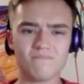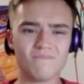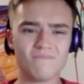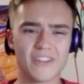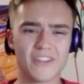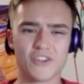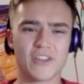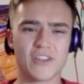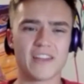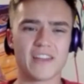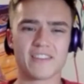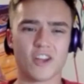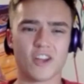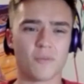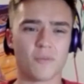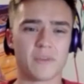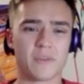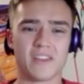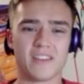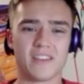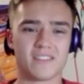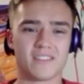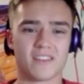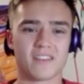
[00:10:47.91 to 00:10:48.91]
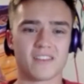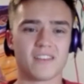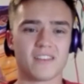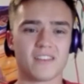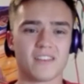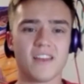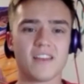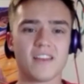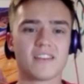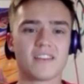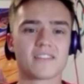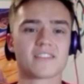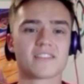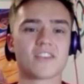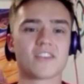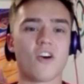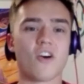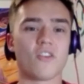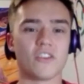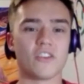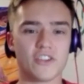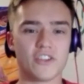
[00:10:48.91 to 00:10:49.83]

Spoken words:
And you can't tell me he's a solid